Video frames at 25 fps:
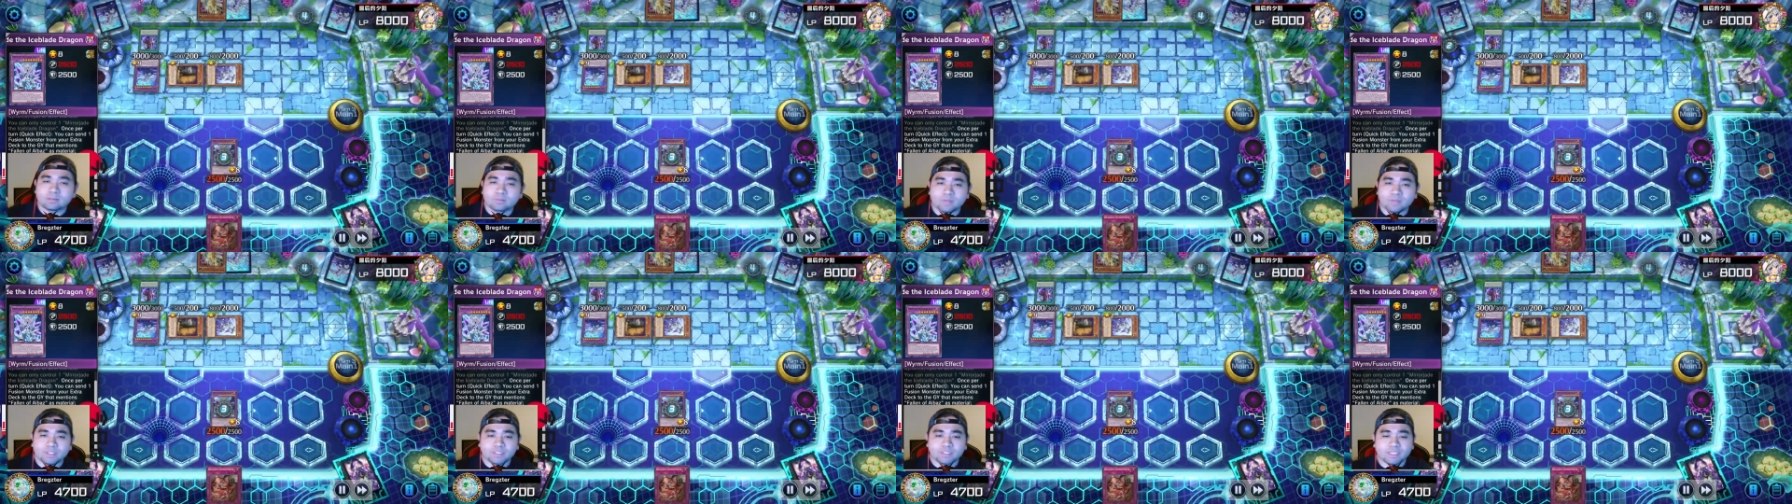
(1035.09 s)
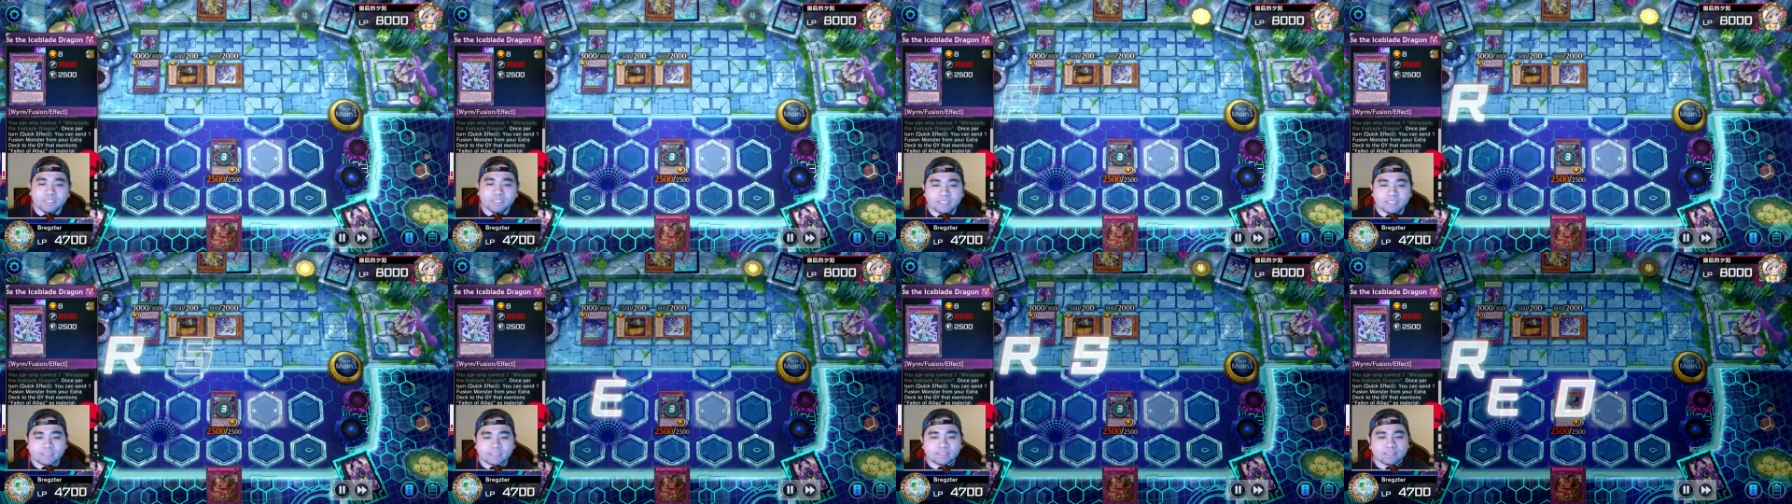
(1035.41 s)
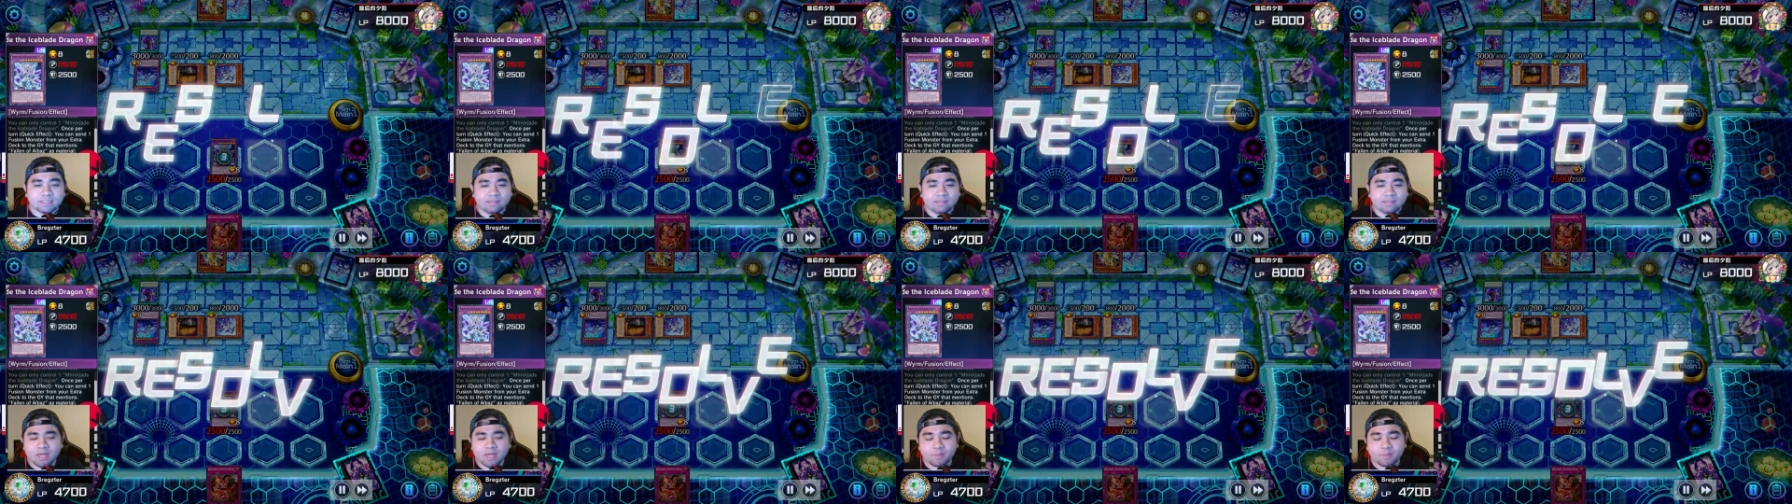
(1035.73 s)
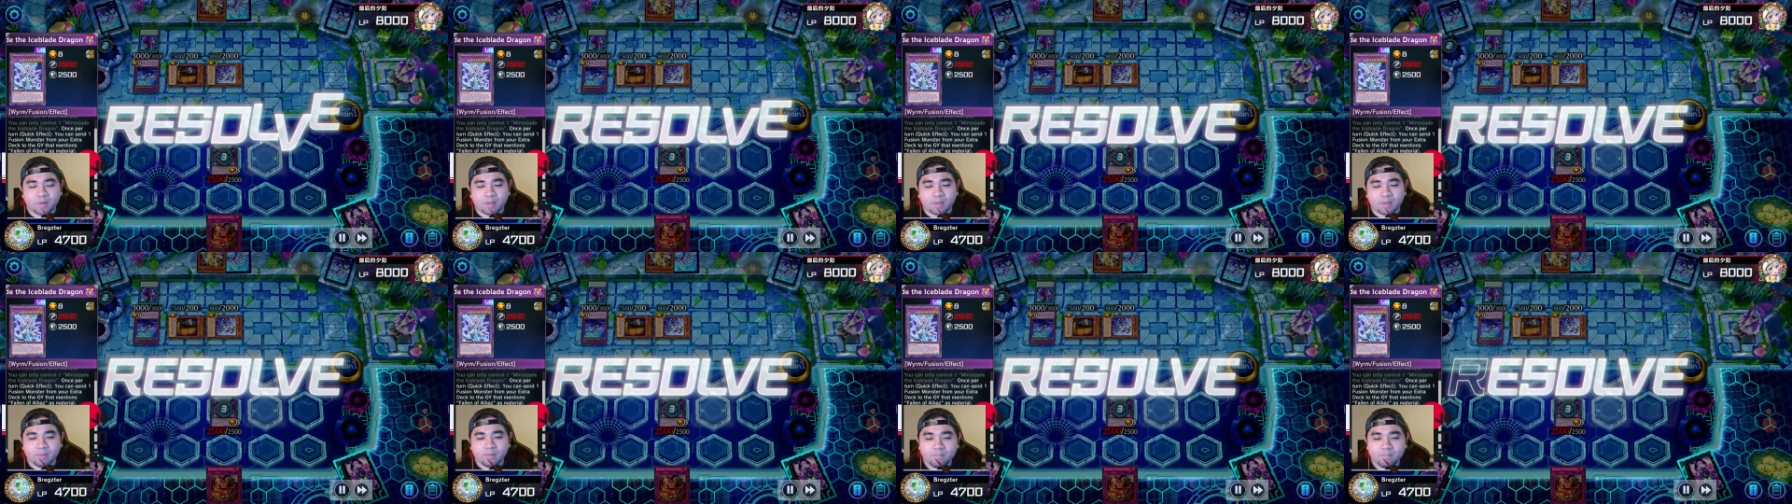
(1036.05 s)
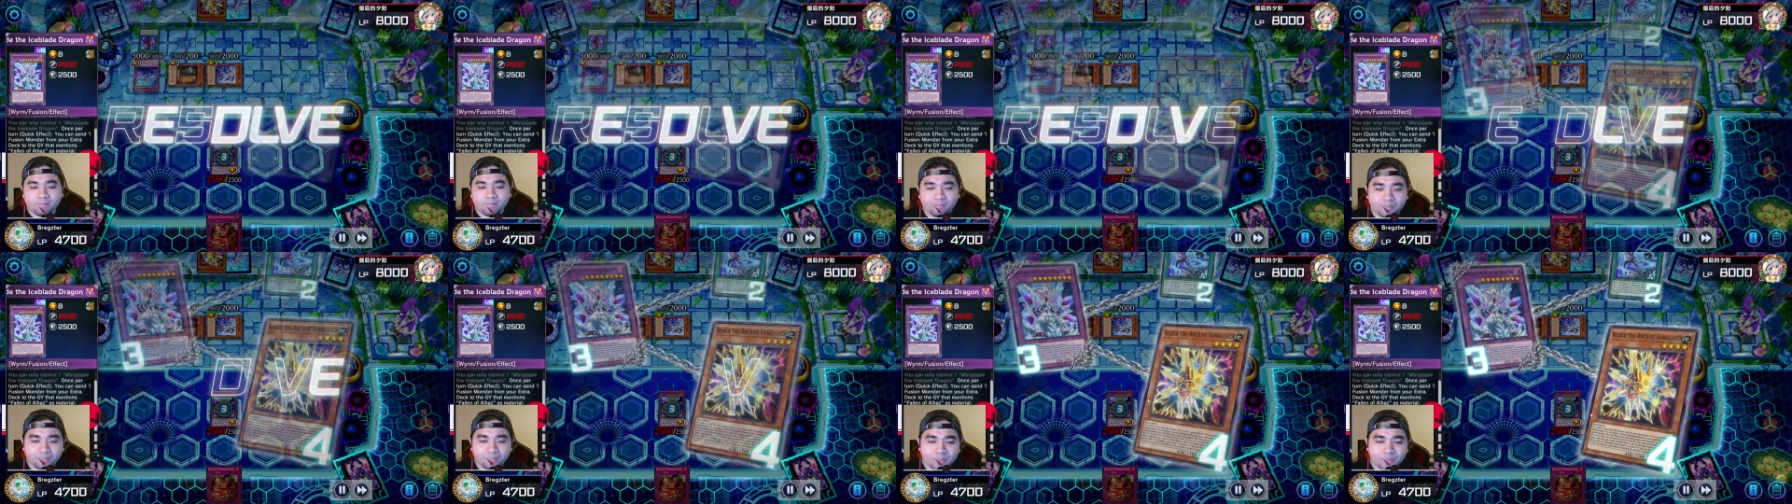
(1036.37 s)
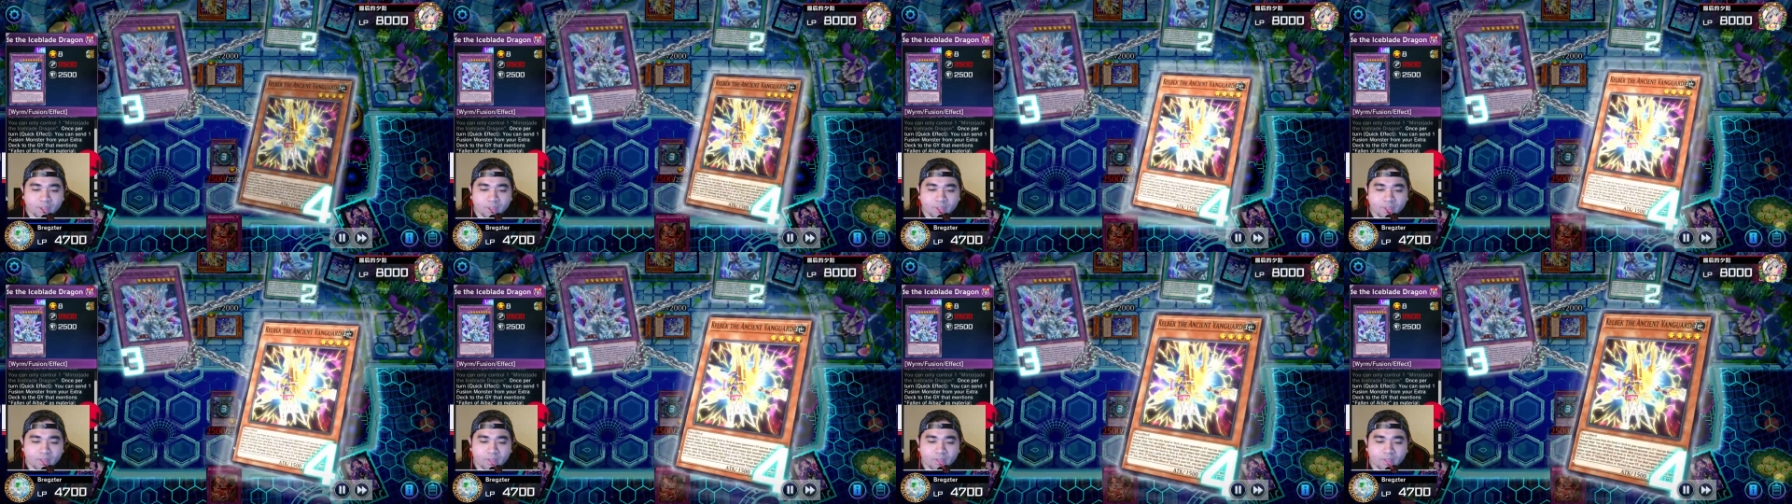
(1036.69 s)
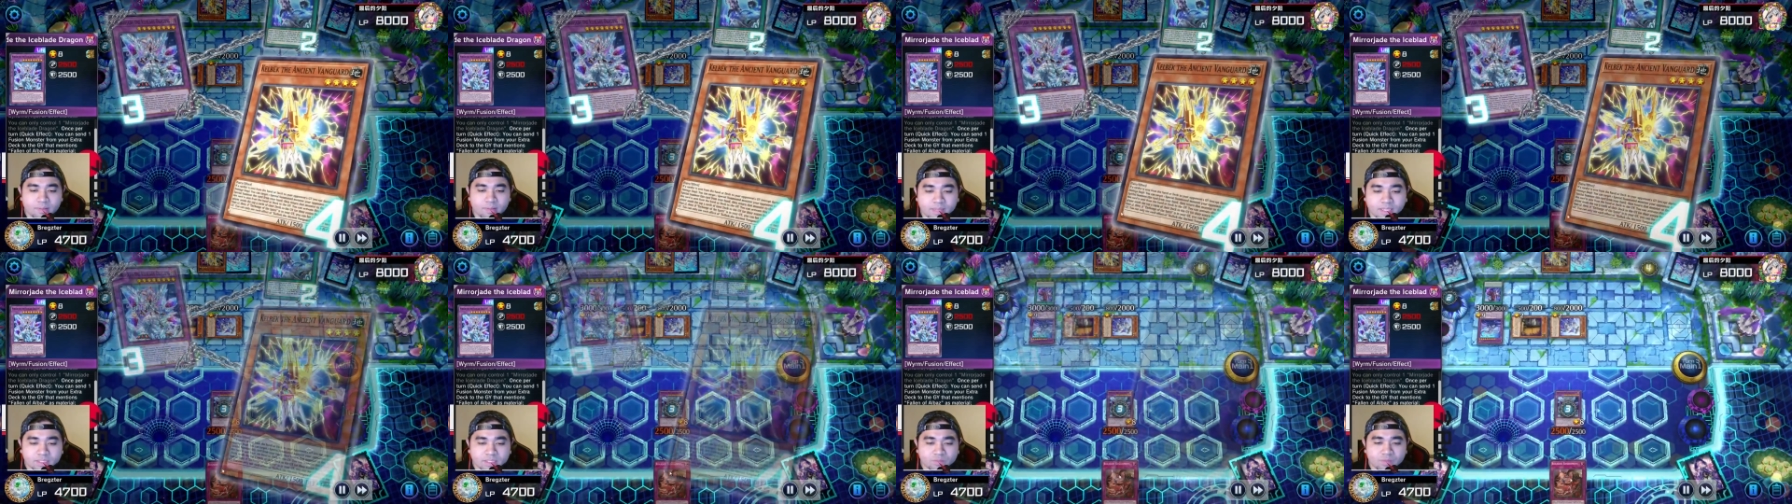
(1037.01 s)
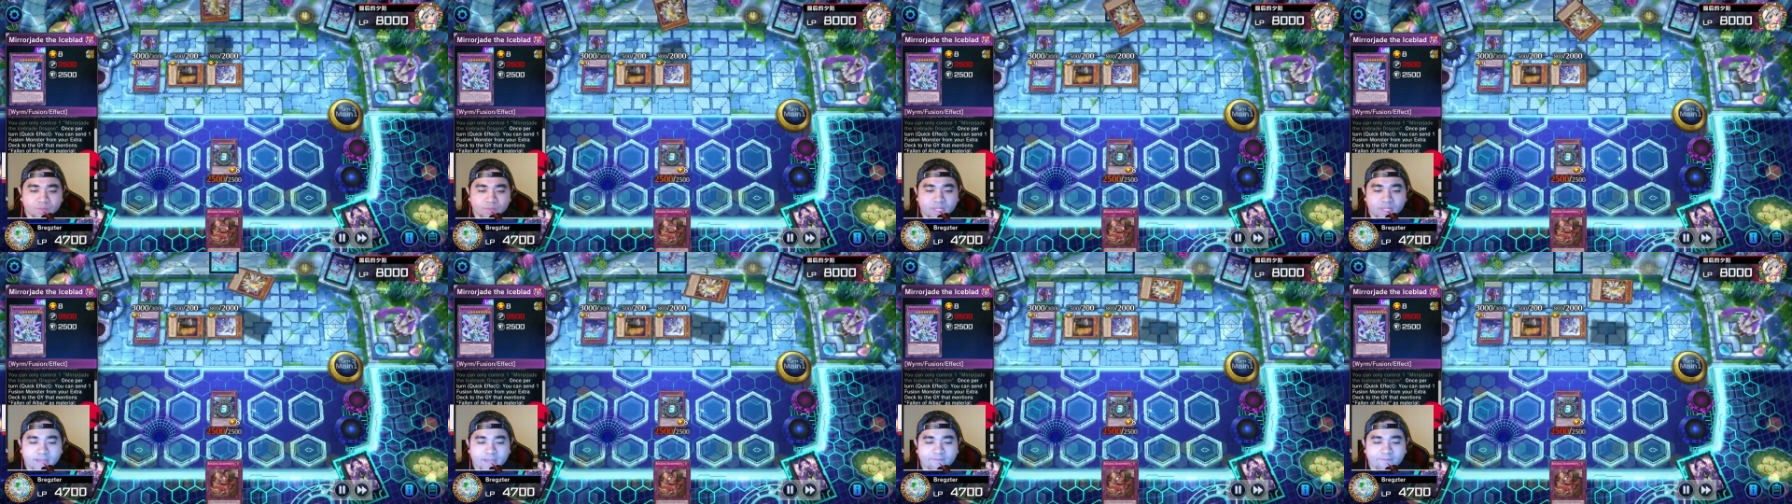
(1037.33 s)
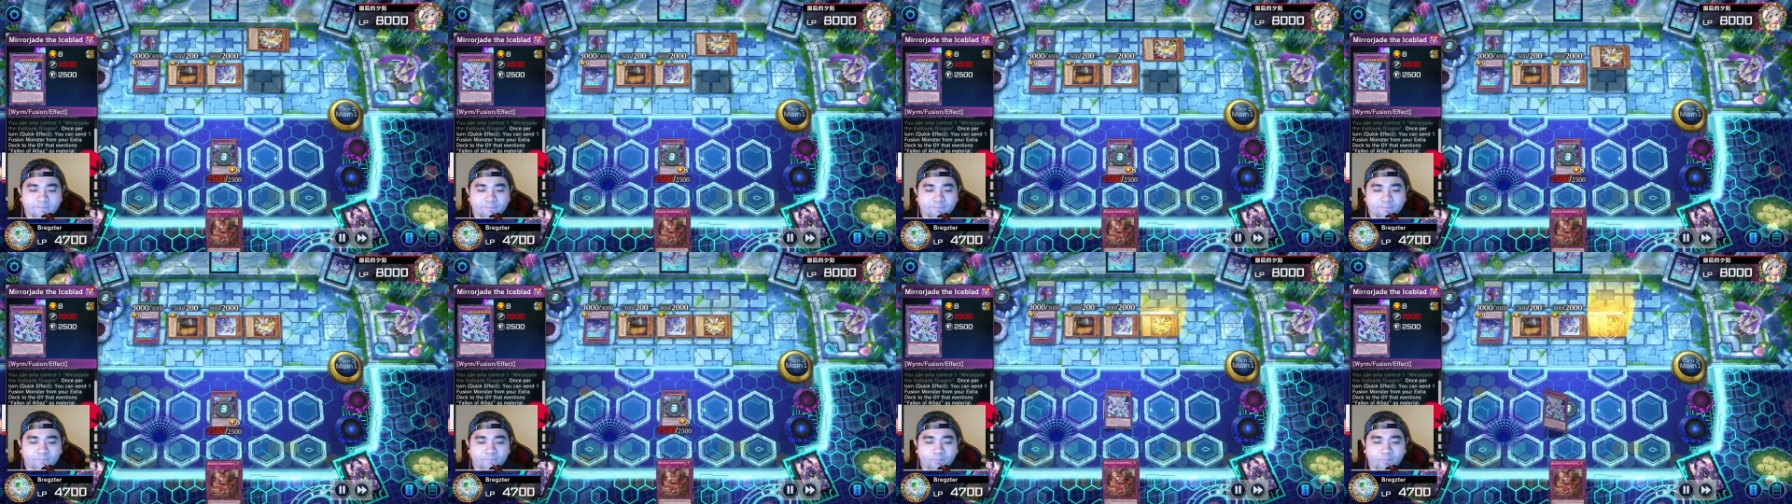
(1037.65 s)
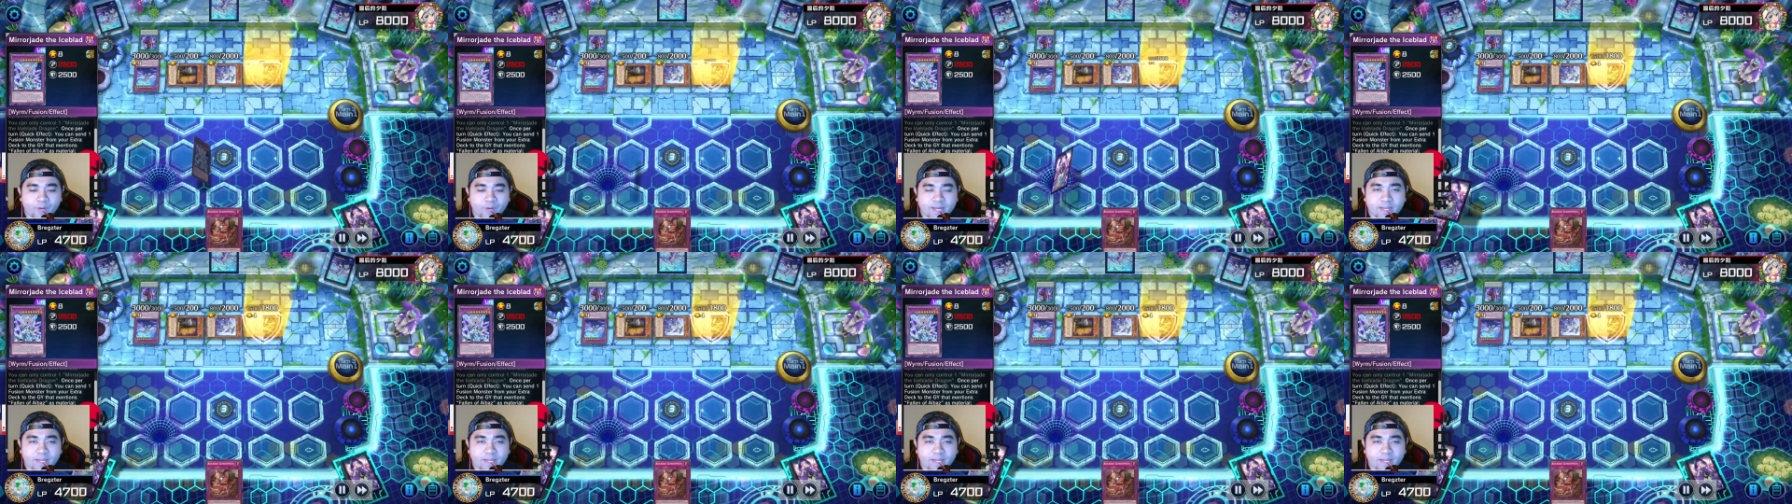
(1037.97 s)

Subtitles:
which is not a problem because we have branded